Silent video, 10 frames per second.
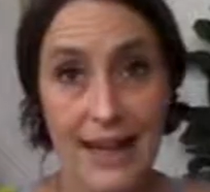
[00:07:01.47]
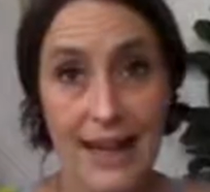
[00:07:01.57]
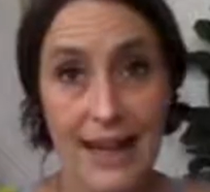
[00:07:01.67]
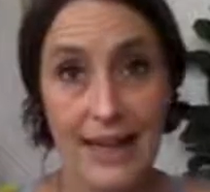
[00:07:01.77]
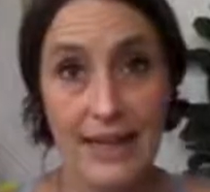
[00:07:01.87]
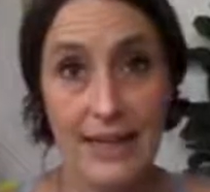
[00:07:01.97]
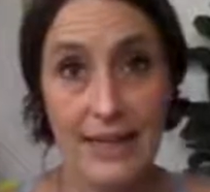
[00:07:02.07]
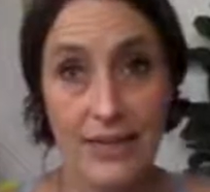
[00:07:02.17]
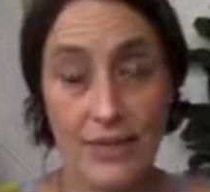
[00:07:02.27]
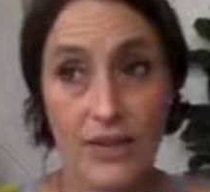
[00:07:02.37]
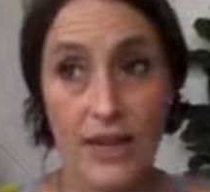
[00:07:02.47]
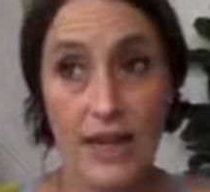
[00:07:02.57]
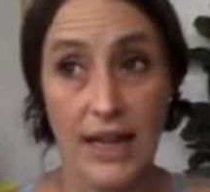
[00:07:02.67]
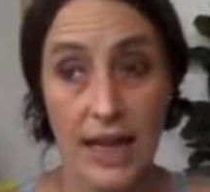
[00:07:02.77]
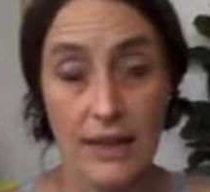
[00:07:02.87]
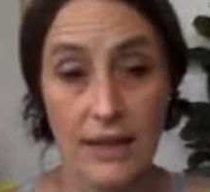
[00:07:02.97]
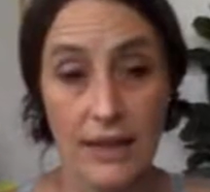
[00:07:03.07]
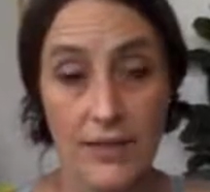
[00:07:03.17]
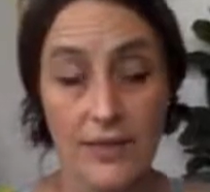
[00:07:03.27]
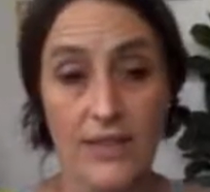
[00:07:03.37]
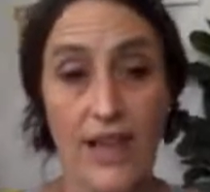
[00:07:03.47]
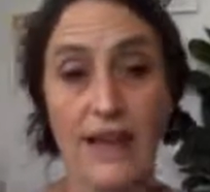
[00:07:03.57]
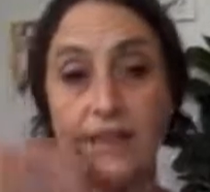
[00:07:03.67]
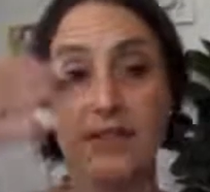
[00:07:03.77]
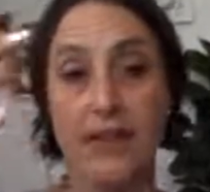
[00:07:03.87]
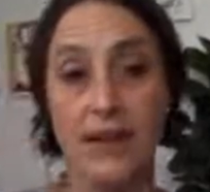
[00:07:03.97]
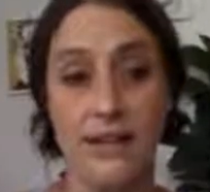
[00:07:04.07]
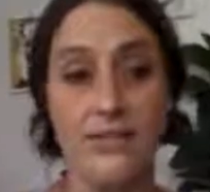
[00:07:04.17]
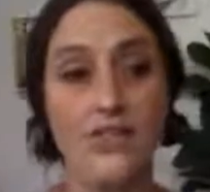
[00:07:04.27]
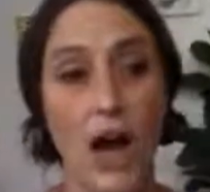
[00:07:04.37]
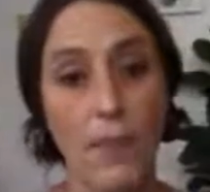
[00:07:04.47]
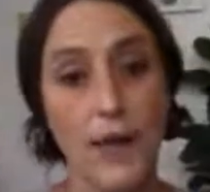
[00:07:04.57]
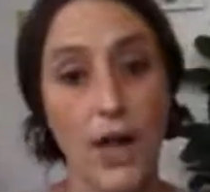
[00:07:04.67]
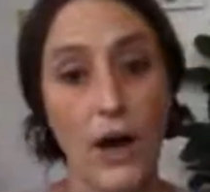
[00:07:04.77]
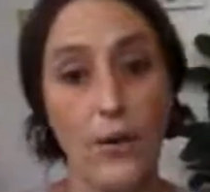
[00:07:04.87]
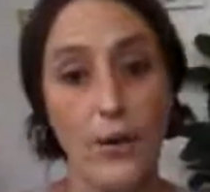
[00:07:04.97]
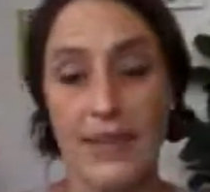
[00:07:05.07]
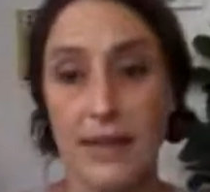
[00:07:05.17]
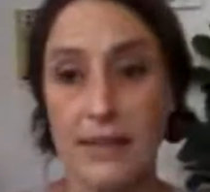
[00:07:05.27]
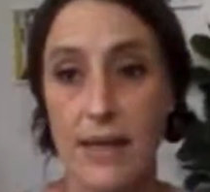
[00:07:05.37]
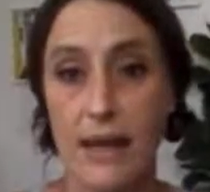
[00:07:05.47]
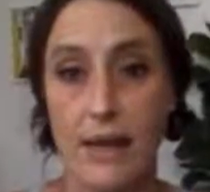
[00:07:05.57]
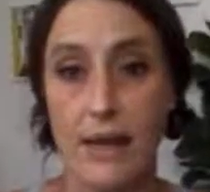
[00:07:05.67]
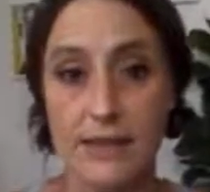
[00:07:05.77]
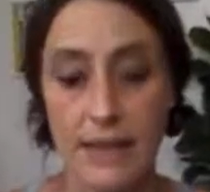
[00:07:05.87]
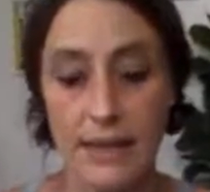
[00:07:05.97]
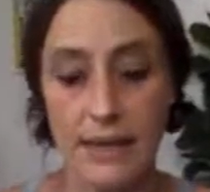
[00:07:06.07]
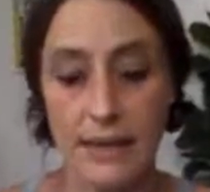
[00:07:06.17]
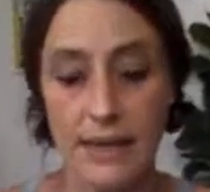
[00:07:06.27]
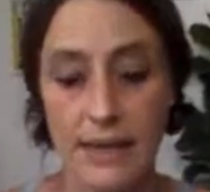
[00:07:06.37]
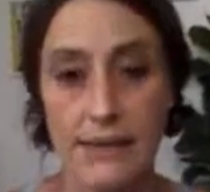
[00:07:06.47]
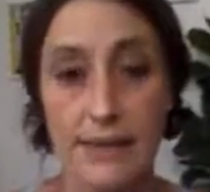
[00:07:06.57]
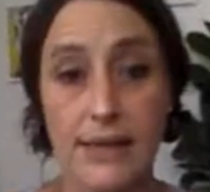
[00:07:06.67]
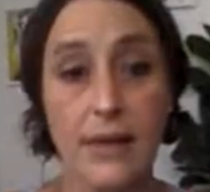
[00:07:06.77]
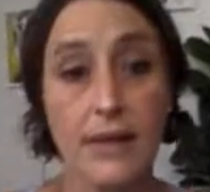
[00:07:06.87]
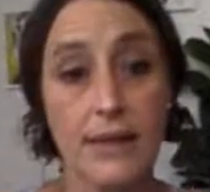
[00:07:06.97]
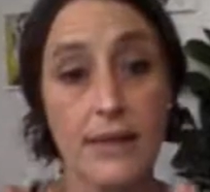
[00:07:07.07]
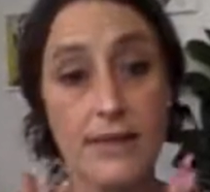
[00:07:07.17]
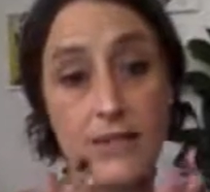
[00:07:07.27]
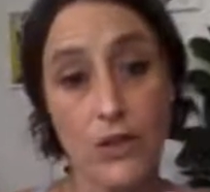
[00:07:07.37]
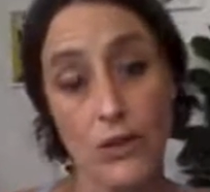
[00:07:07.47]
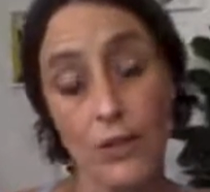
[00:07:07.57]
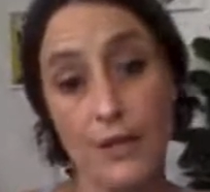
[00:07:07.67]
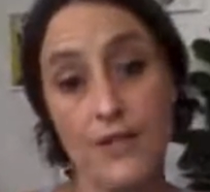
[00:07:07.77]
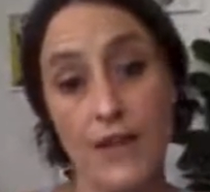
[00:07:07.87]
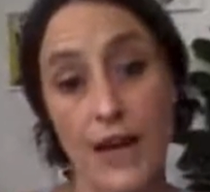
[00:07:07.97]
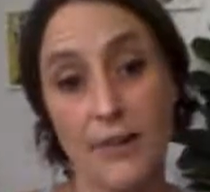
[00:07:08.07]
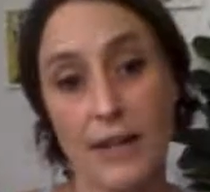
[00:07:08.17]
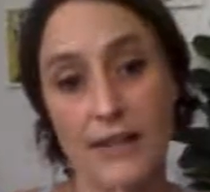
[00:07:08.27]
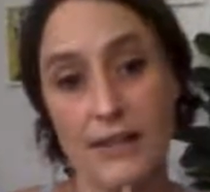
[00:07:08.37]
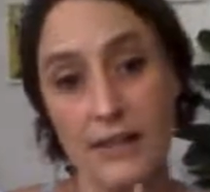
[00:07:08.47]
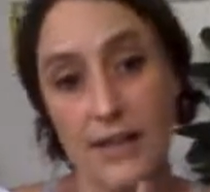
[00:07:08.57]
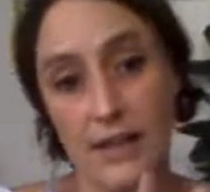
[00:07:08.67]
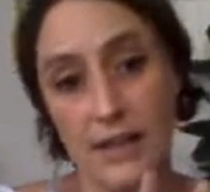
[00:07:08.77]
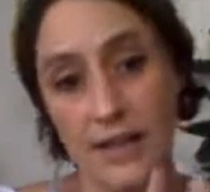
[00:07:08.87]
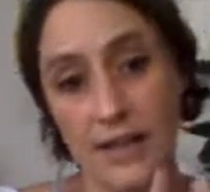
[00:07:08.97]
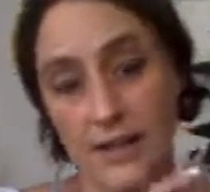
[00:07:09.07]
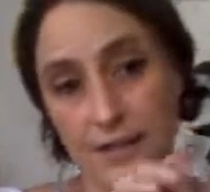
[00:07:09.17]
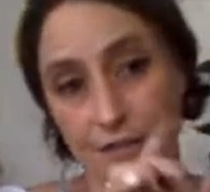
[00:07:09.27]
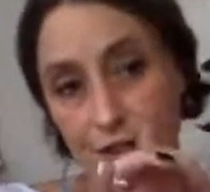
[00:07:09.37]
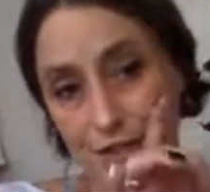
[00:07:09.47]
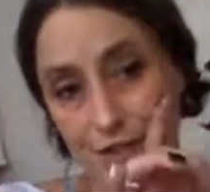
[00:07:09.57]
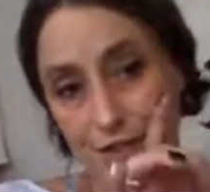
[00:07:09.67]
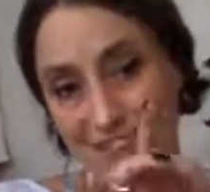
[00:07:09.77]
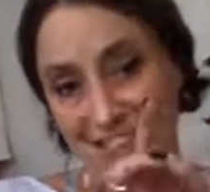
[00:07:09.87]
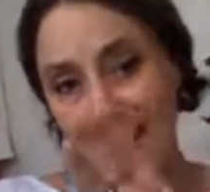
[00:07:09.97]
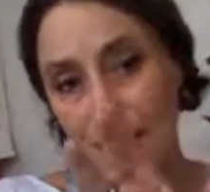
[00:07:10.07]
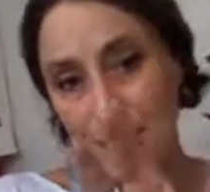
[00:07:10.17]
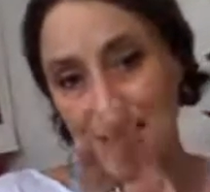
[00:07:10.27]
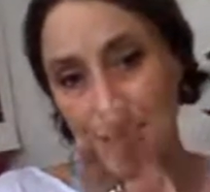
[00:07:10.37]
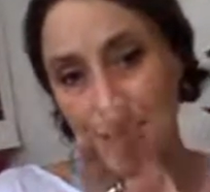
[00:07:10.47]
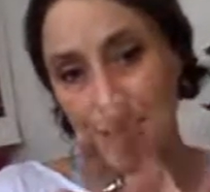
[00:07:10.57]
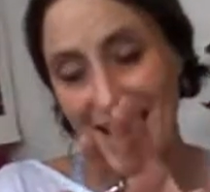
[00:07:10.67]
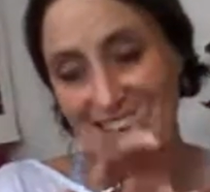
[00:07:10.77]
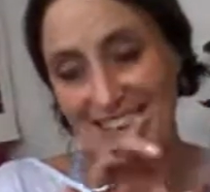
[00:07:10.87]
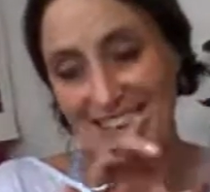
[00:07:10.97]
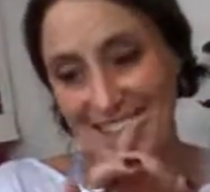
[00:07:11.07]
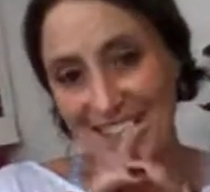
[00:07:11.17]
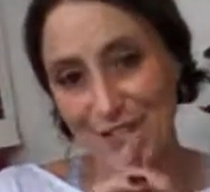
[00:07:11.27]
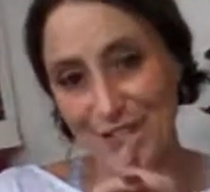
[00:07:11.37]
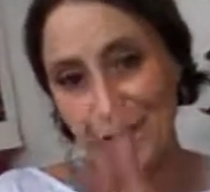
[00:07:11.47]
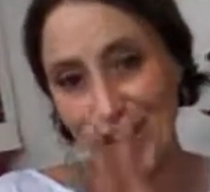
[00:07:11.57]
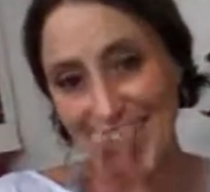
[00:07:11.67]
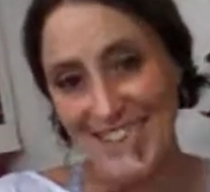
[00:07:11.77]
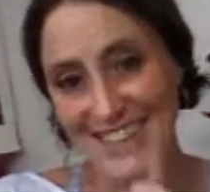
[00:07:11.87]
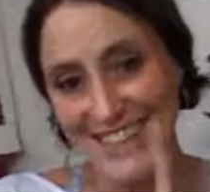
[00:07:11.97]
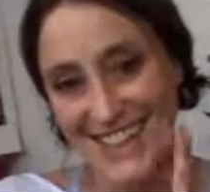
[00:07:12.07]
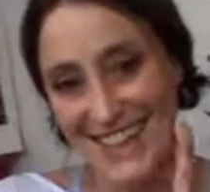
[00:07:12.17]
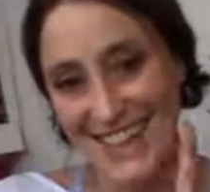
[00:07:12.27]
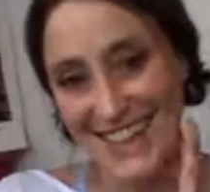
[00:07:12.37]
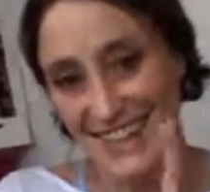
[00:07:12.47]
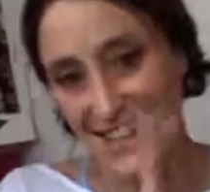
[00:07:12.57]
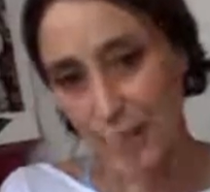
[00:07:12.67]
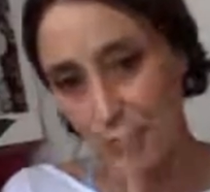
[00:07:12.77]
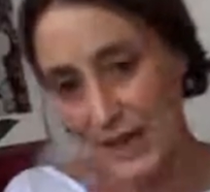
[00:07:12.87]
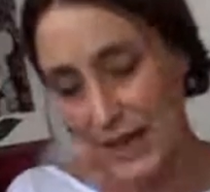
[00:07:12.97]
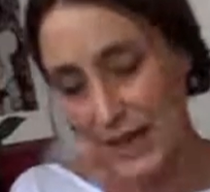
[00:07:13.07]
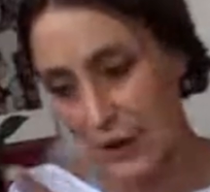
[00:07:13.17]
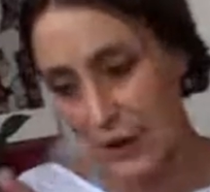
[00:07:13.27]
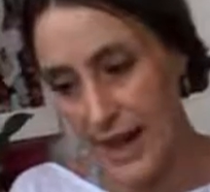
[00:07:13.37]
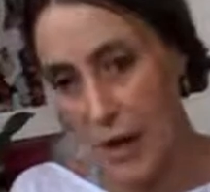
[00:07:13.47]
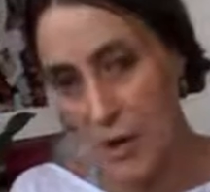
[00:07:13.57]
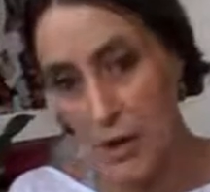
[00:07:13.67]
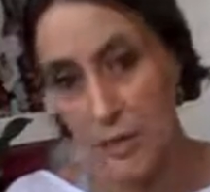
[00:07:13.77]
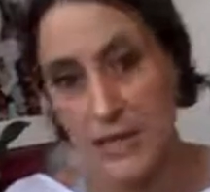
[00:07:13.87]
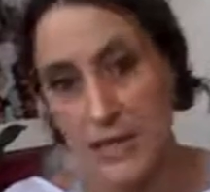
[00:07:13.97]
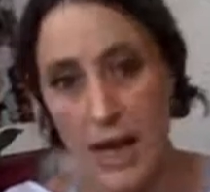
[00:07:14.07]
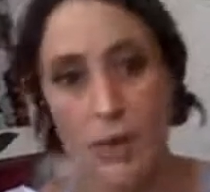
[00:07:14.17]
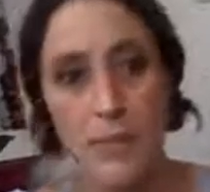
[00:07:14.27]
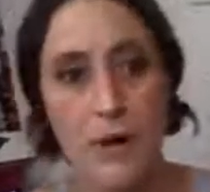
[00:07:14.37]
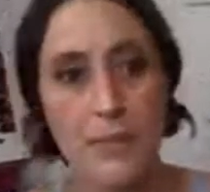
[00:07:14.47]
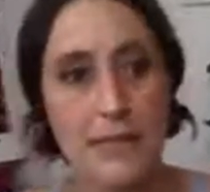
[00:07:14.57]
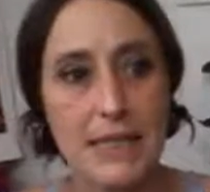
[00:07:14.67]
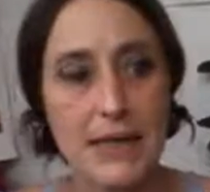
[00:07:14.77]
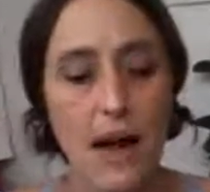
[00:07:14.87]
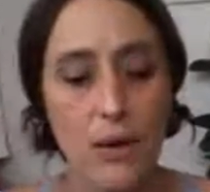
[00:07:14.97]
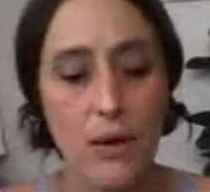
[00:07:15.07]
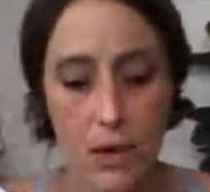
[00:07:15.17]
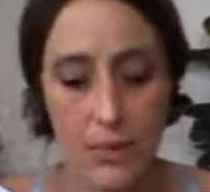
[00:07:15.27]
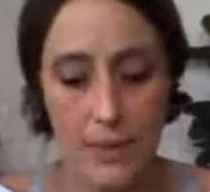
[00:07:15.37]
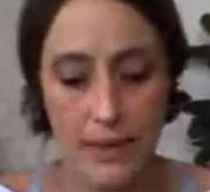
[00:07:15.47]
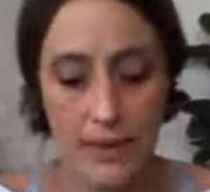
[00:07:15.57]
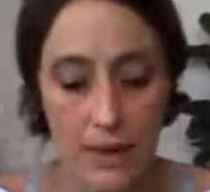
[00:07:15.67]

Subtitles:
And it's, again, this next kind of domino. And that's how I see it, as this coronavirus is the first. And now it's been flipped. And here we go. Tower moment, tower moment, tower moment,